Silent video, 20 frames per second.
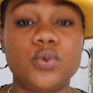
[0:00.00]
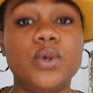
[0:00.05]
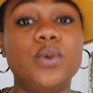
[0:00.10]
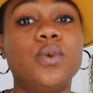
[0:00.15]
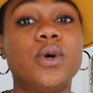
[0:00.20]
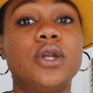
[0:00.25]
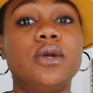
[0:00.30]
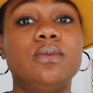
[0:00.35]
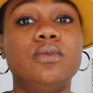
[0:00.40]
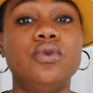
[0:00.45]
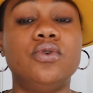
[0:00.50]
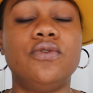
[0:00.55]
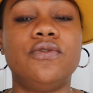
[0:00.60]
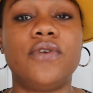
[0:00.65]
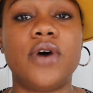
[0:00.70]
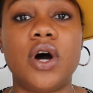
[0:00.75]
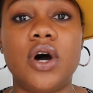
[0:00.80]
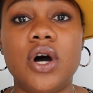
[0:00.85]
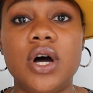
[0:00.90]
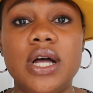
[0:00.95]
We want to move
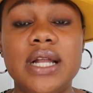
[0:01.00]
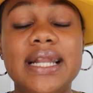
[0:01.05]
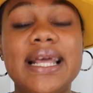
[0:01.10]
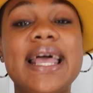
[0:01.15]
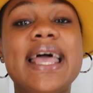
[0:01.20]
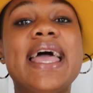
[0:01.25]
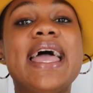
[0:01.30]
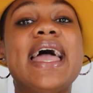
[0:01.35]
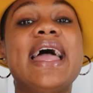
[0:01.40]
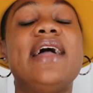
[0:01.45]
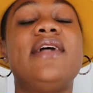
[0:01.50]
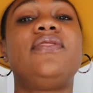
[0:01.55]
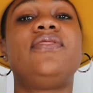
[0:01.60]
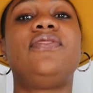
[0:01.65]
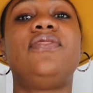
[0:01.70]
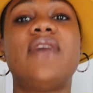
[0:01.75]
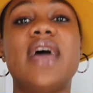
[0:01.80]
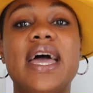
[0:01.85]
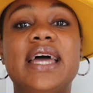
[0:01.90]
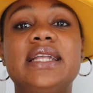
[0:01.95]
on,
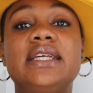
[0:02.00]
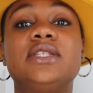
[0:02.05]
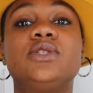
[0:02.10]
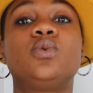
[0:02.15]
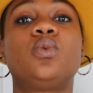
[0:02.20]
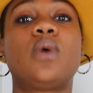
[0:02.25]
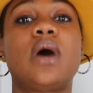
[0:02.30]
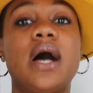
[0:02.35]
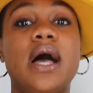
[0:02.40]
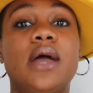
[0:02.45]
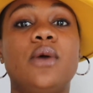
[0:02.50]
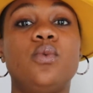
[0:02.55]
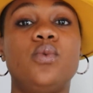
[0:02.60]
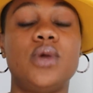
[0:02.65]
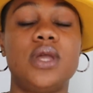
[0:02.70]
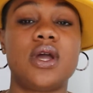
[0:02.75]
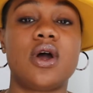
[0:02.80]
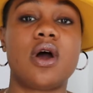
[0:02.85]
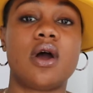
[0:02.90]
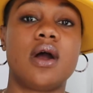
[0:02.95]
and that is why
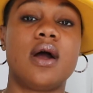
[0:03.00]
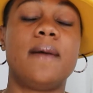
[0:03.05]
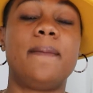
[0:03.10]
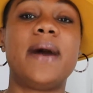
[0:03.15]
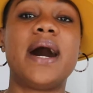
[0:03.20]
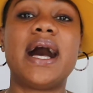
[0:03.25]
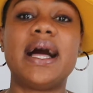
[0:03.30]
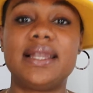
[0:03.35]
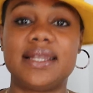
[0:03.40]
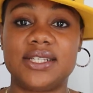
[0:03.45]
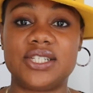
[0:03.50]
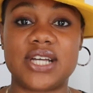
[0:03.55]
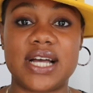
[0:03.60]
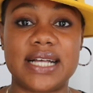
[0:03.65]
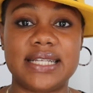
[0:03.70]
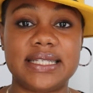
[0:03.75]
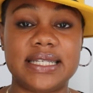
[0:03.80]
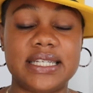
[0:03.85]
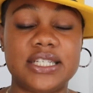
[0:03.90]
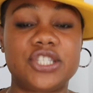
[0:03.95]
we are
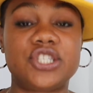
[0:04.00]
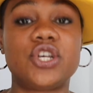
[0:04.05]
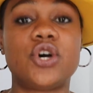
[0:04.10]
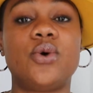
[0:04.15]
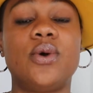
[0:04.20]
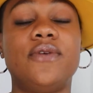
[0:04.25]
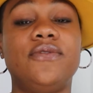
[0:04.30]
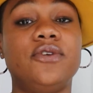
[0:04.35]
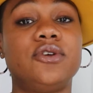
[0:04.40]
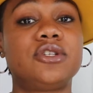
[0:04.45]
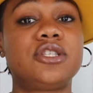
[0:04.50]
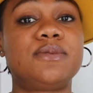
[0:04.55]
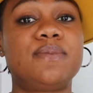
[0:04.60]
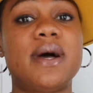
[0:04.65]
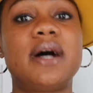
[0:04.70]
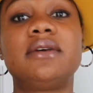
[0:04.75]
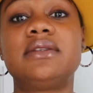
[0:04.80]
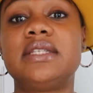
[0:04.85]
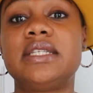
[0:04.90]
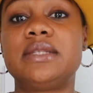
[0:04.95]
apologizing. So if your
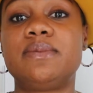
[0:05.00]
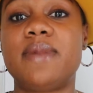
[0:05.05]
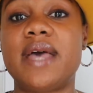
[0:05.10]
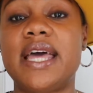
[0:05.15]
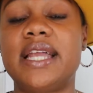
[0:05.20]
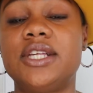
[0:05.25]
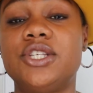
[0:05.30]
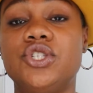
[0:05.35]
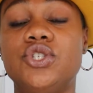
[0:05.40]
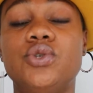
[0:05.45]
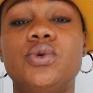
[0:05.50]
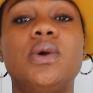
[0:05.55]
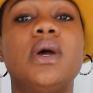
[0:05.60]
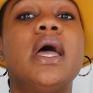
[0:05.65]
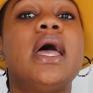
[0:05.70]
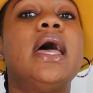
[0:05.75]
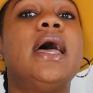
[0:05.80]
spouse is mad at you,